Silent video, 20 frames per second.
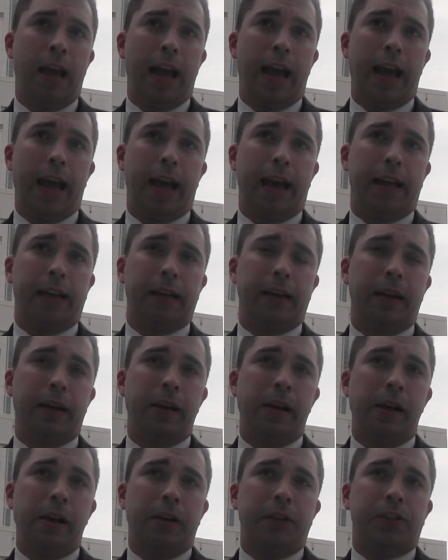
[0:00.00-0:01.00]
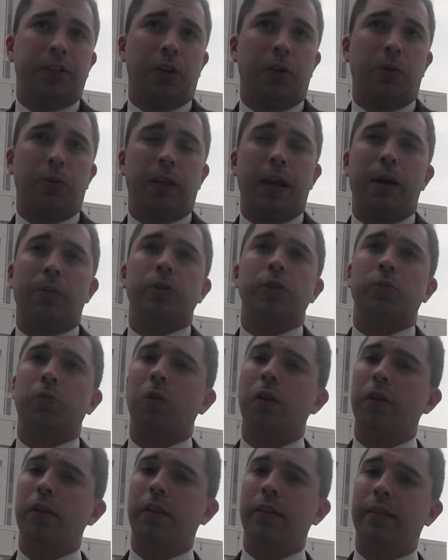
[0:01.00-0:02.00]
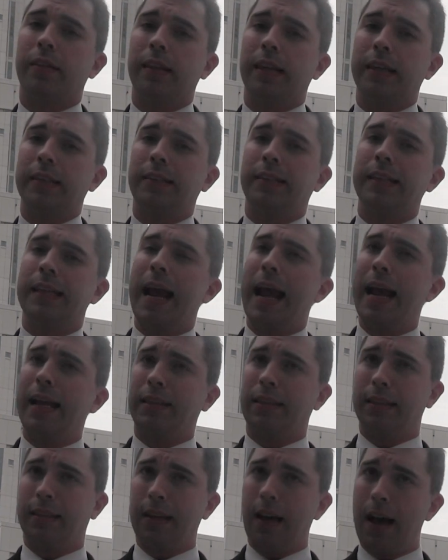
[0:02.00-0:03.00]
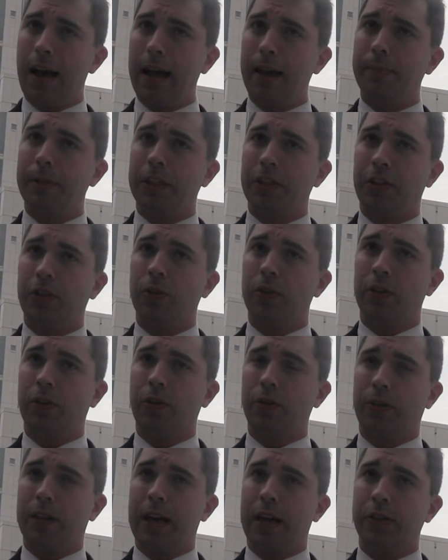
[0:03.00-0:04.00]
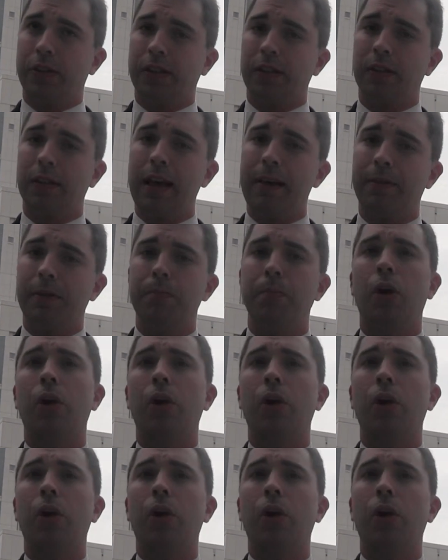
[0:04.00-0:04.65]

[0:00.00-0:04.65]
And so that was one of the things that at the time in 2011,